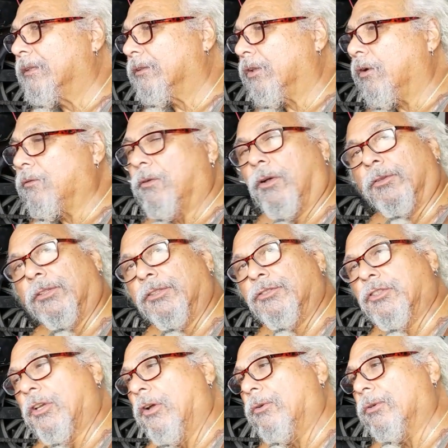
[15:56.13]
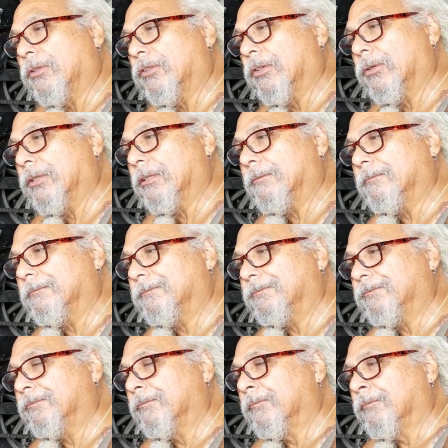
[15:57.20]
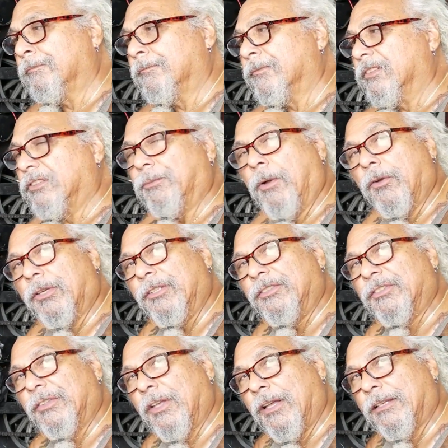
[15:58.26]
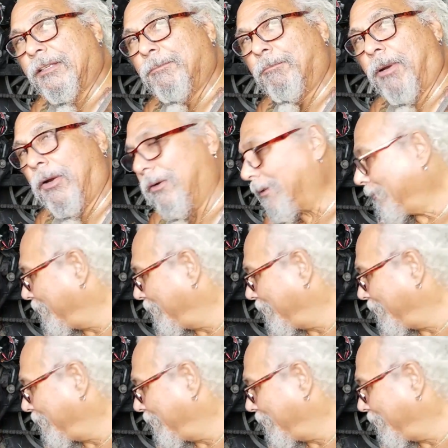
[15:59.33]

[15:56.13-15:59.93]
Low voltage going to it. Smoky stuck, burnt,